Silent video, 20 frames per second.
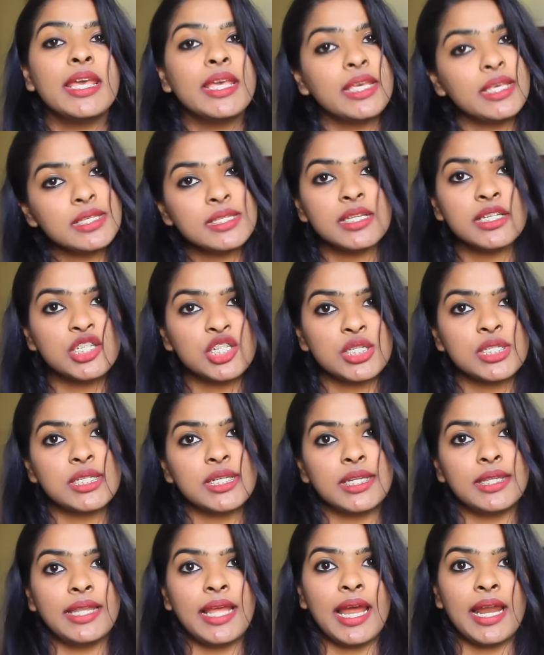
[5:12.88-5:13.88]
He
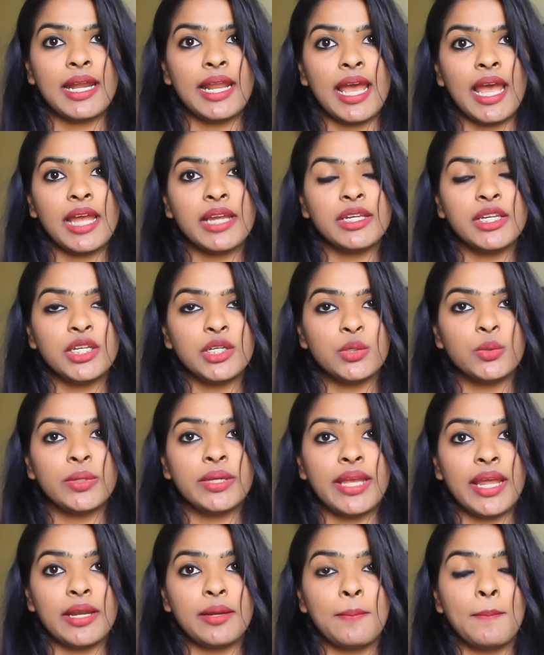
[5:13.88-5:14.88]
suggested that I need to
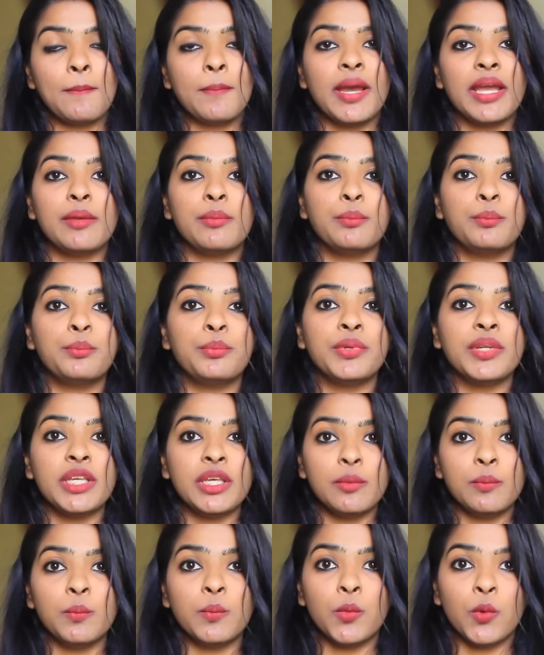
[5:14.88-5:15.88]
get my
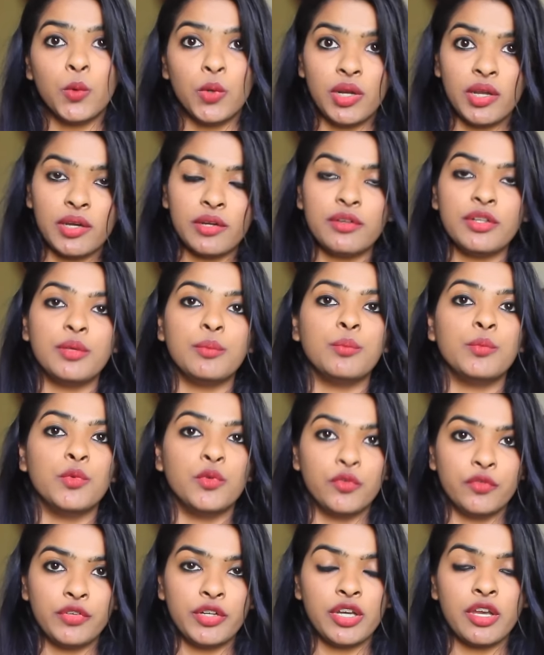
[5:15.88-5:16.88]
premolar
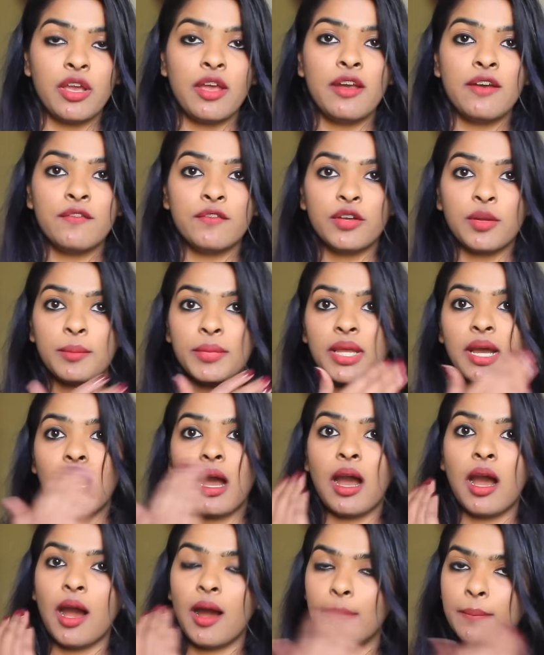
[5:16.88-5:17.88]
removed from the
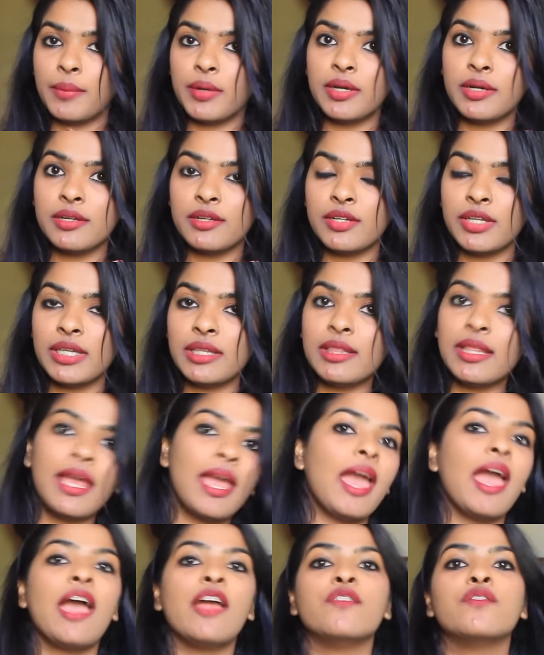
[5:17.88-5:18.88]
upper teeth
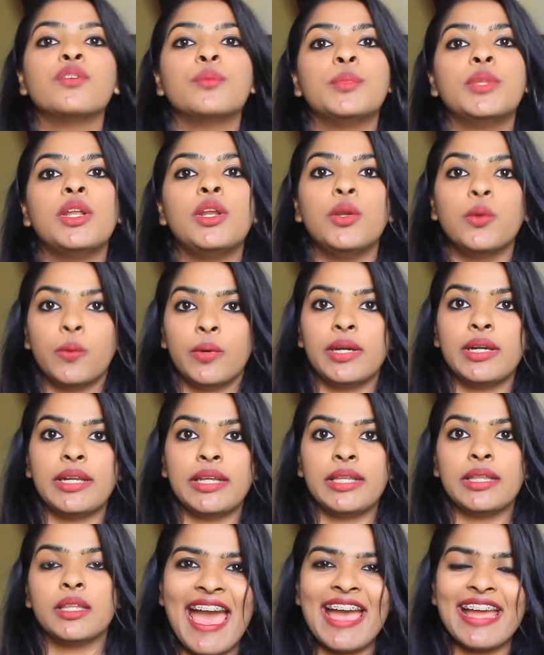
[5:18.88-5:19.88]
and from the lower
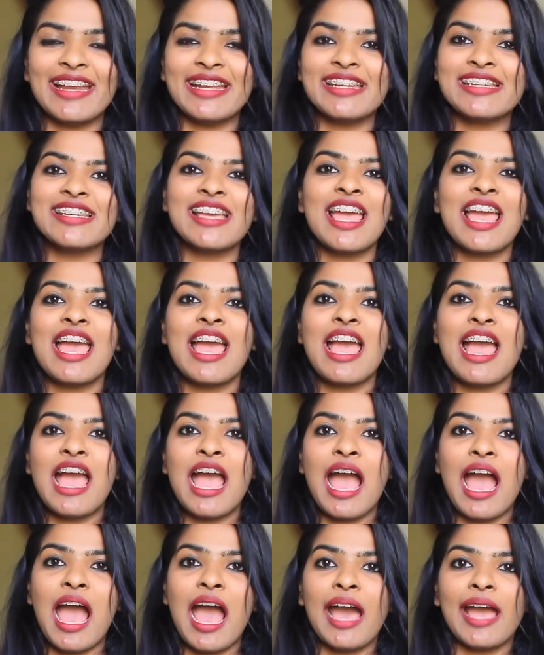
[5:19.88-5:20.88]
teeth. And
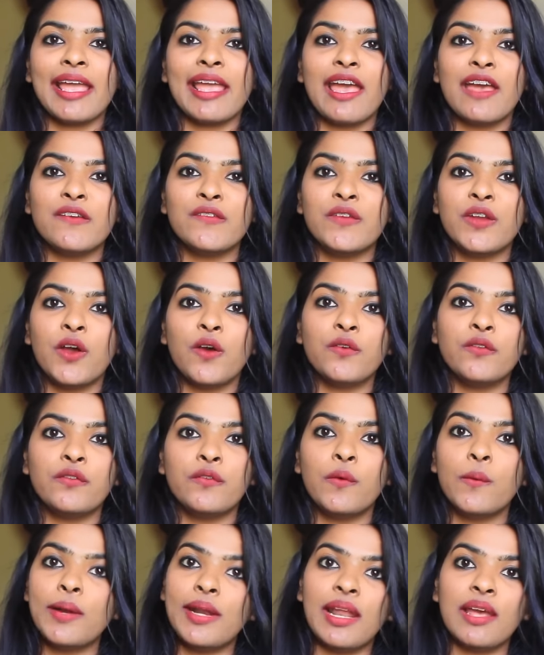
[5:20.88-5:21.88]
I have now
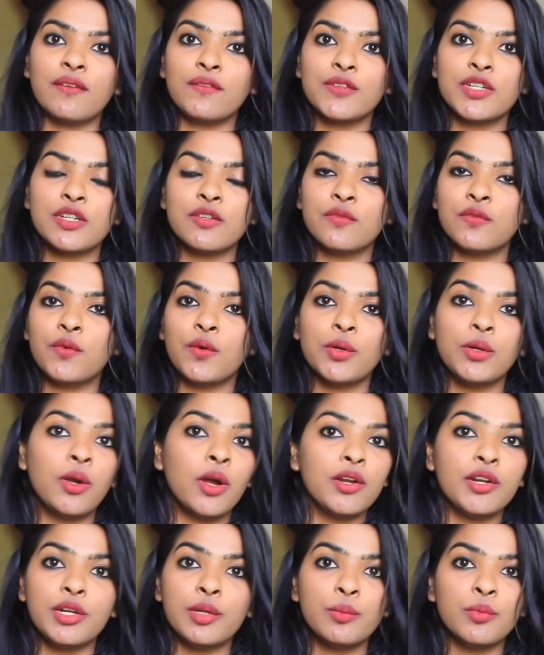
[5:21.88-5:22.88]
four left, four
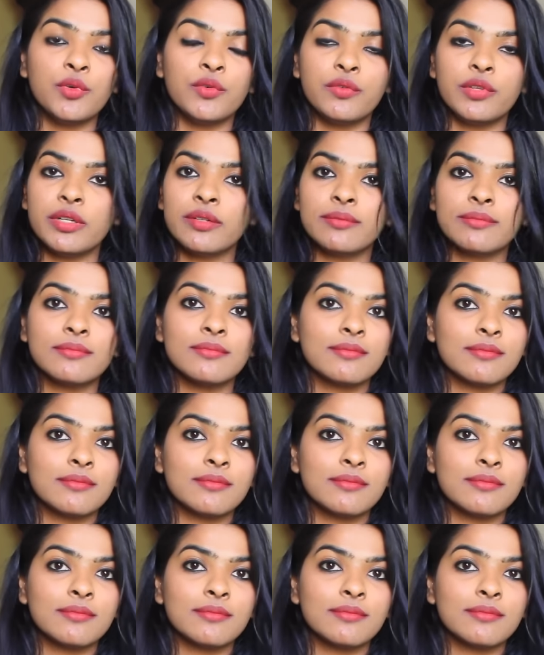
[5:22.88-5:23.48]
got removed.